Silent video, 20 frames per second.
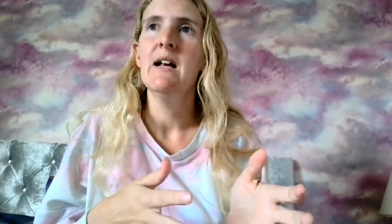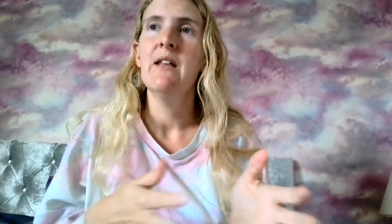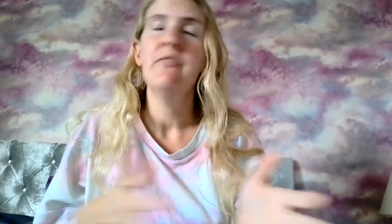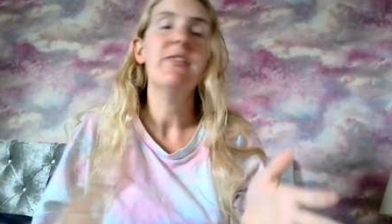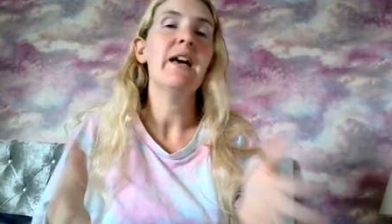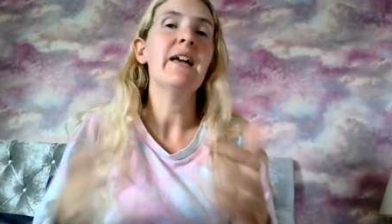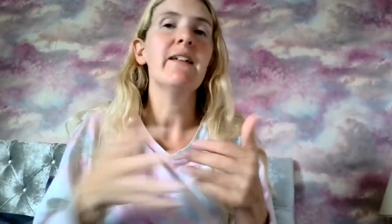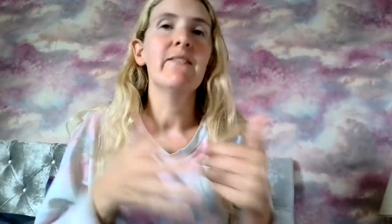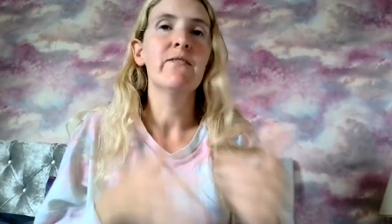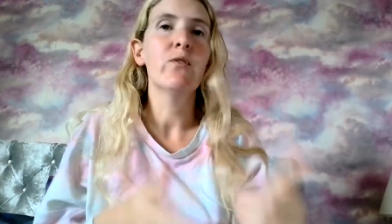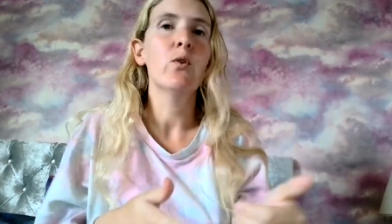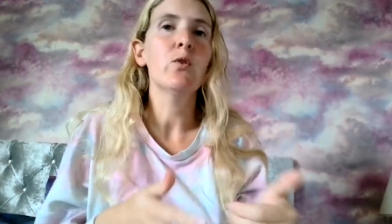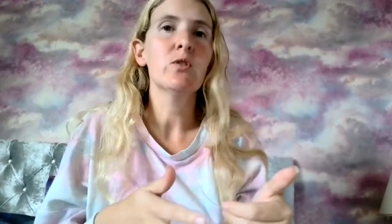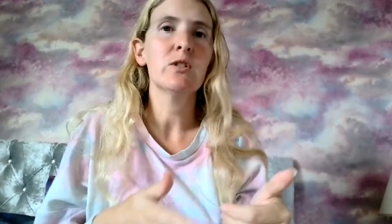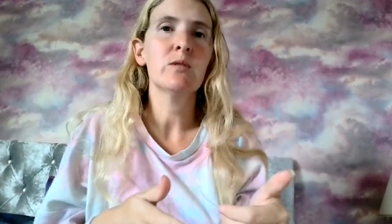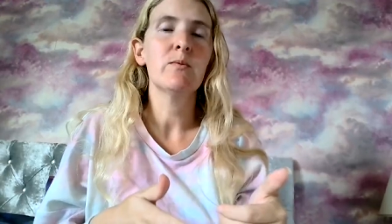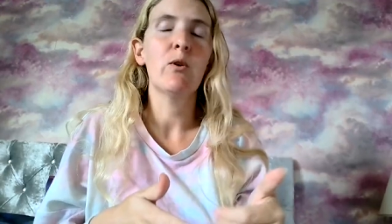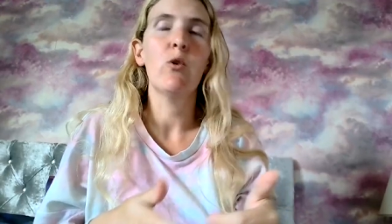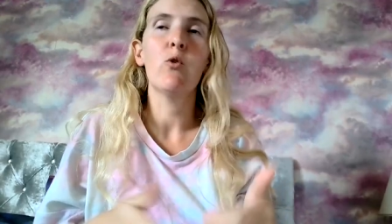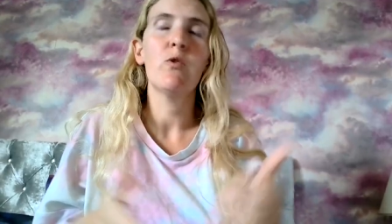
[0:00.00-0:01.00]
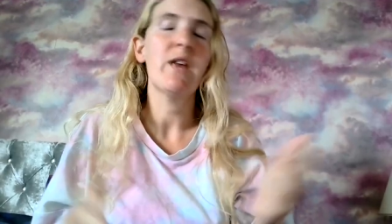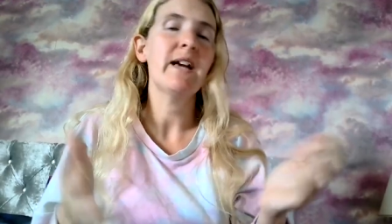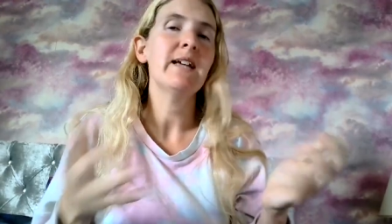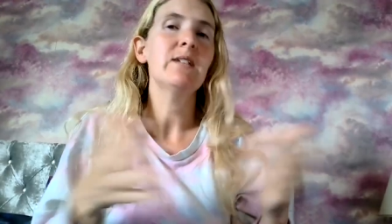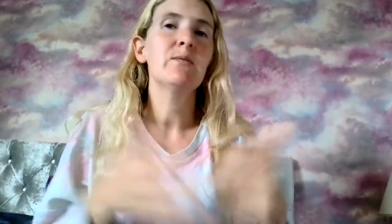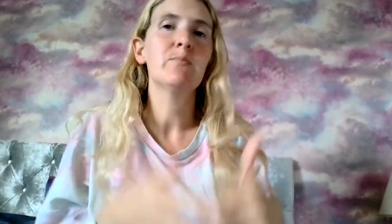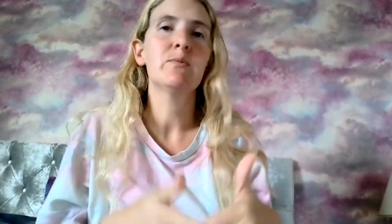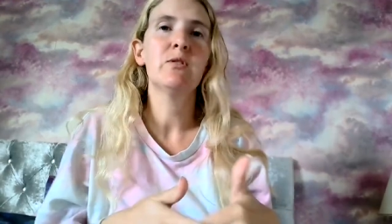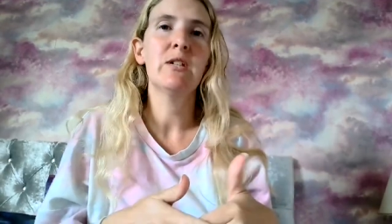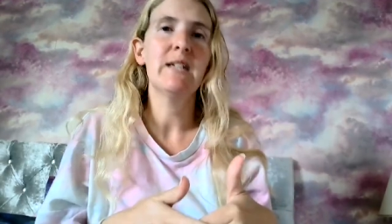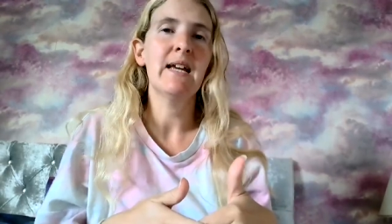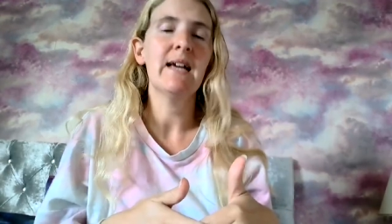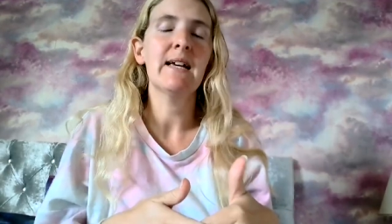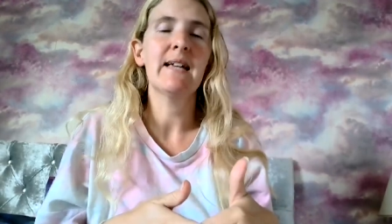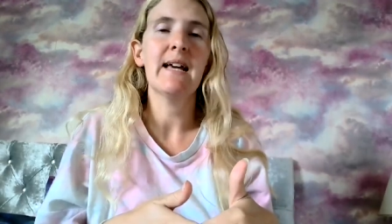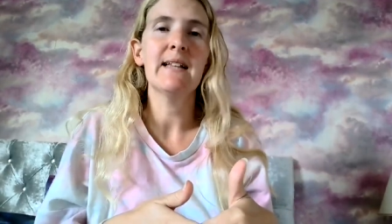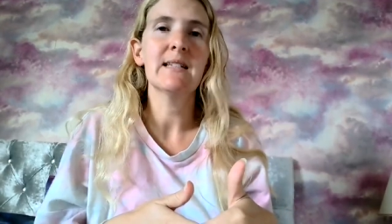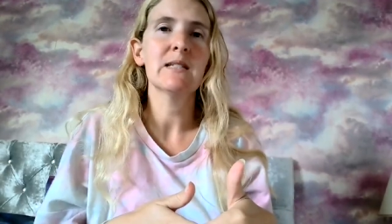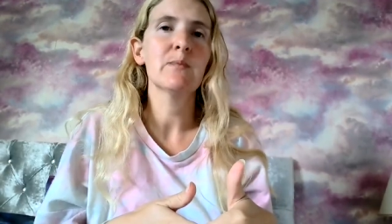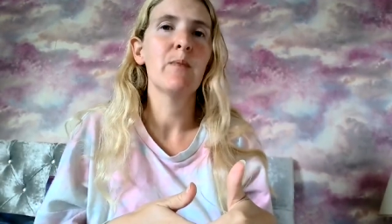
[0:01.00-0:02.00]
they forced me or they did it
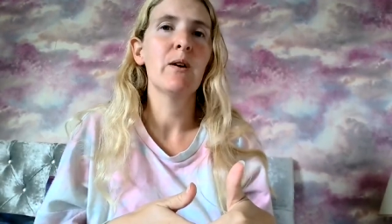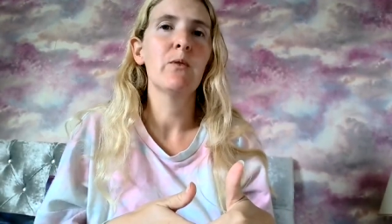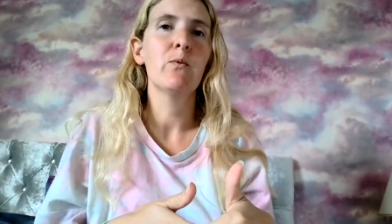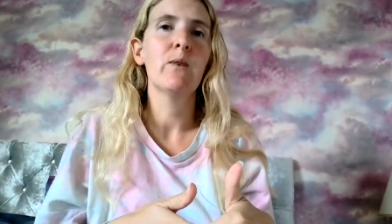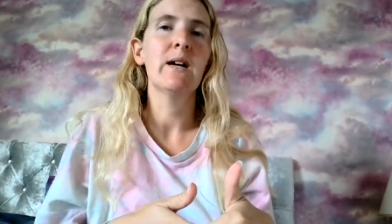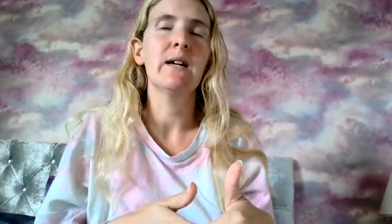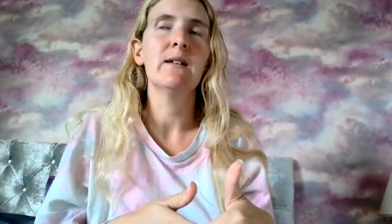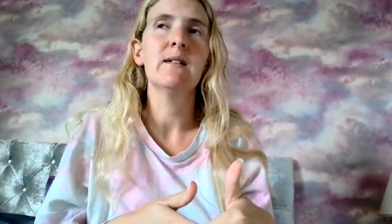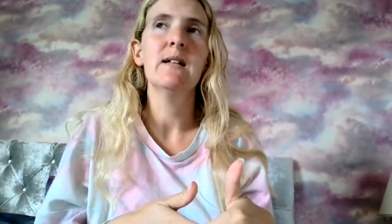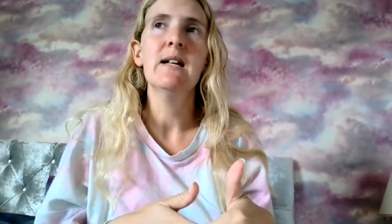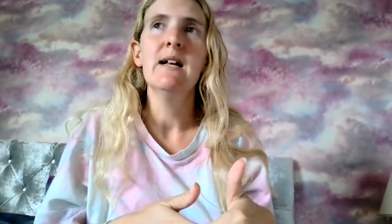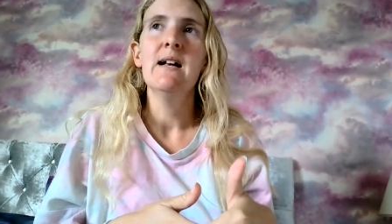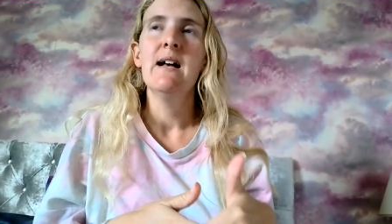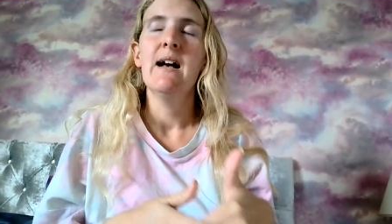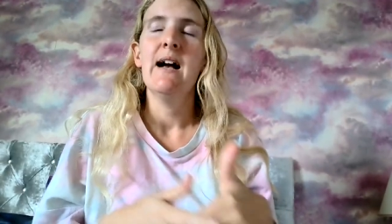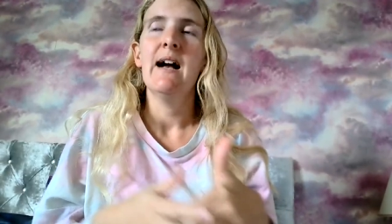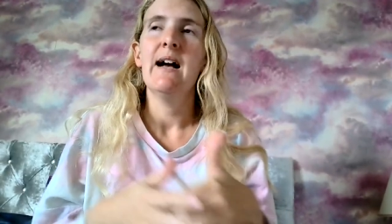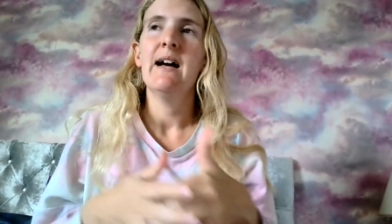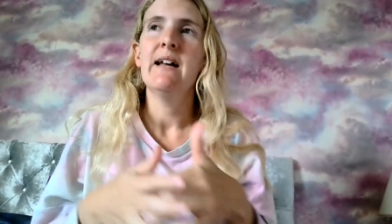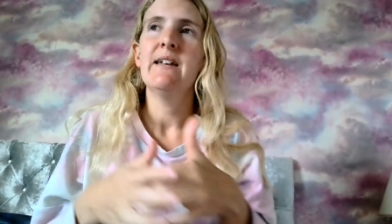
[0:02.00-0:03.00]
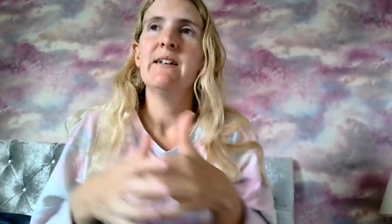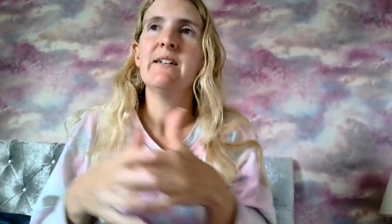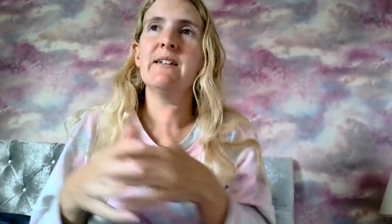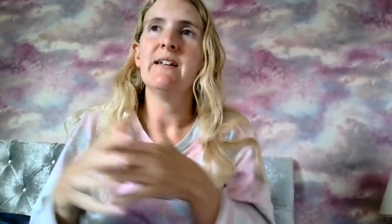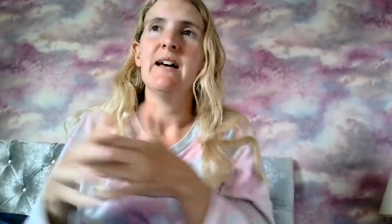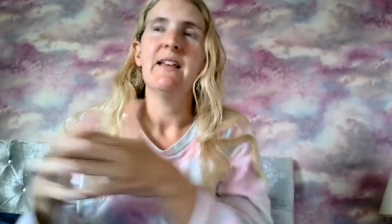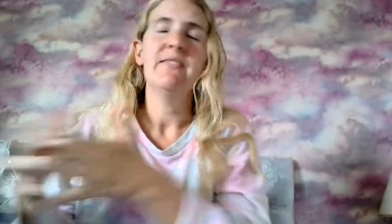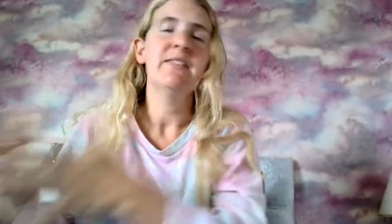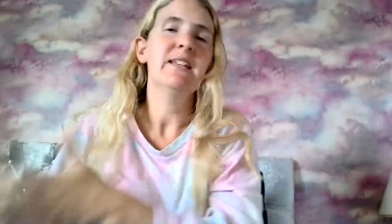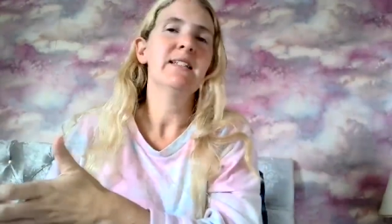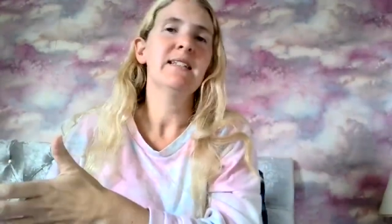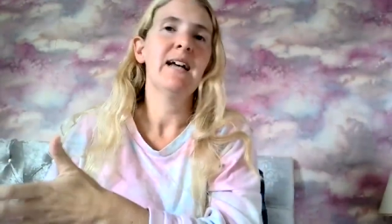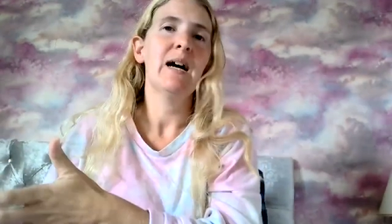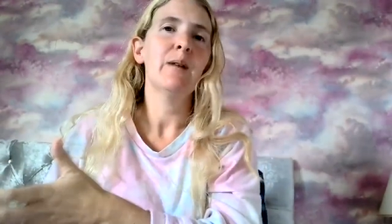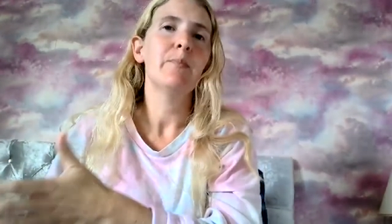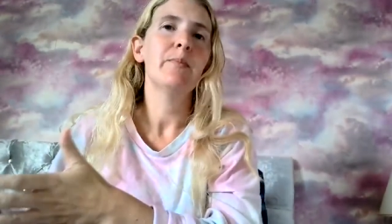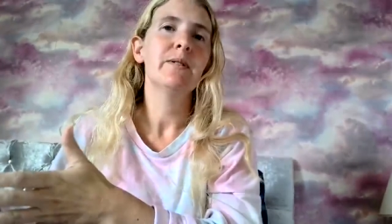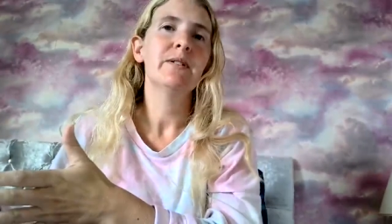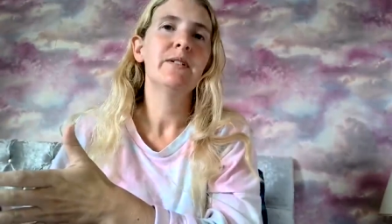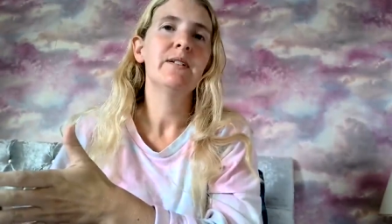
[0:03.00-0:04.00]
against my will and, and this
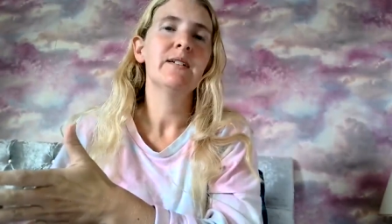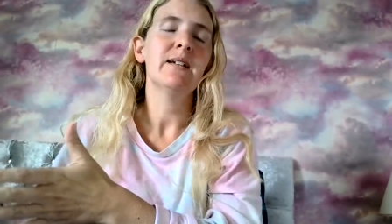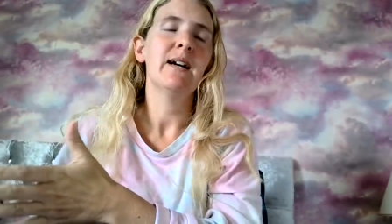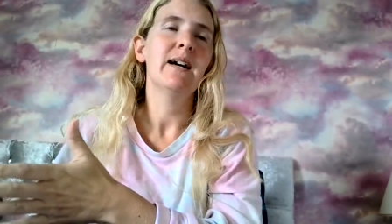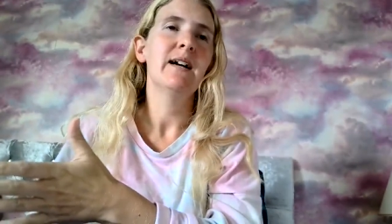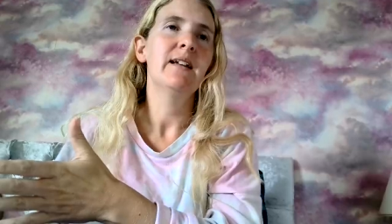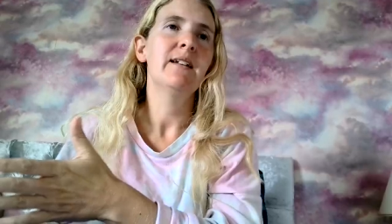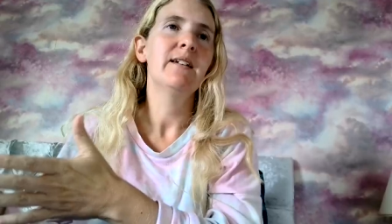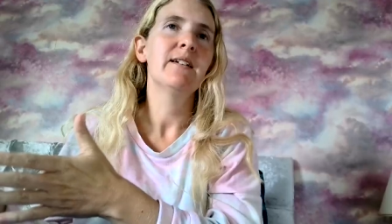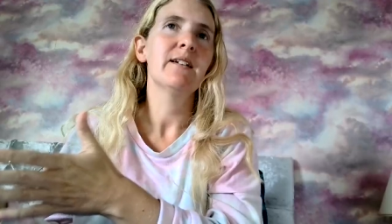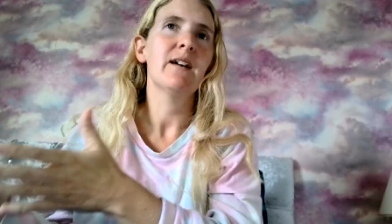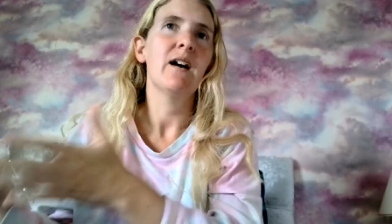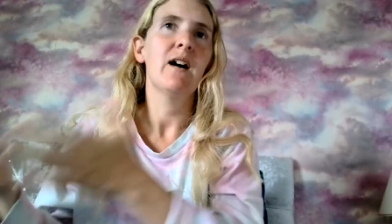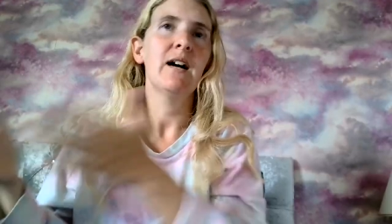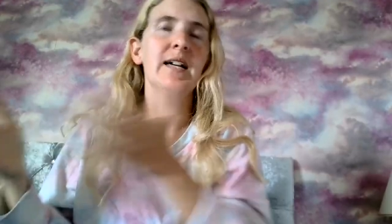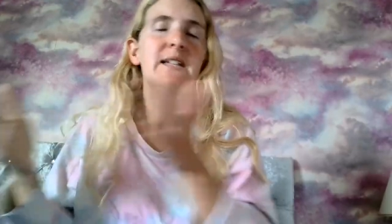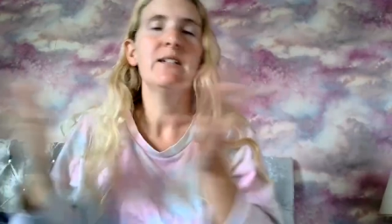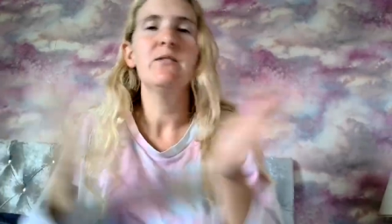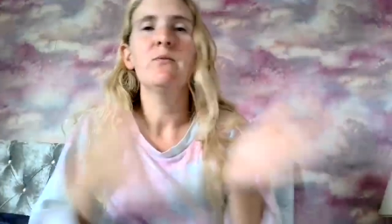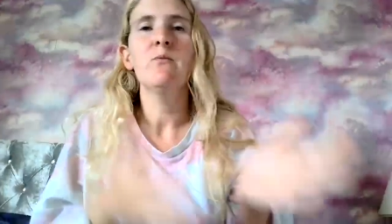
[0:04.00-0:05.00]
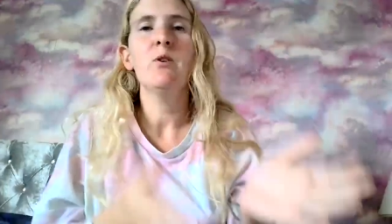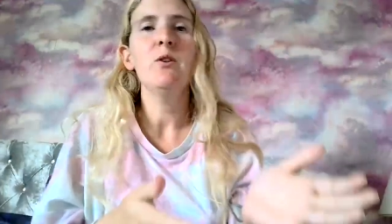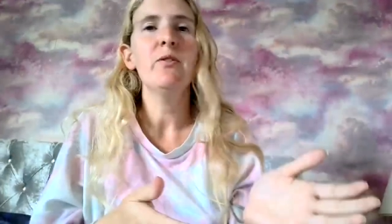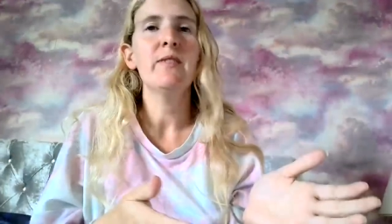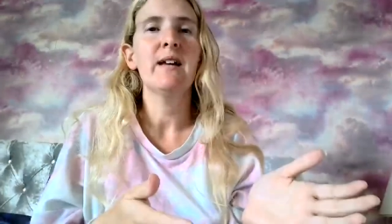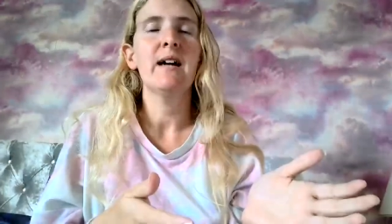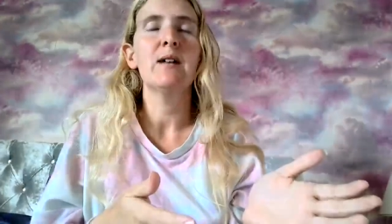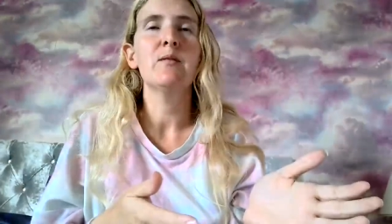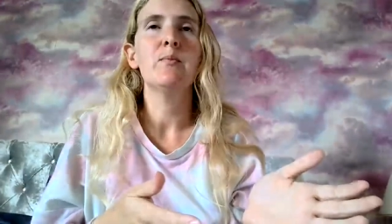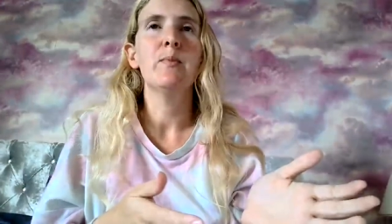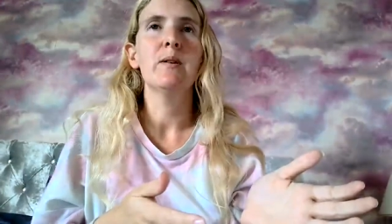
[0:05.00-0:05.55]
happened and I didn't want that.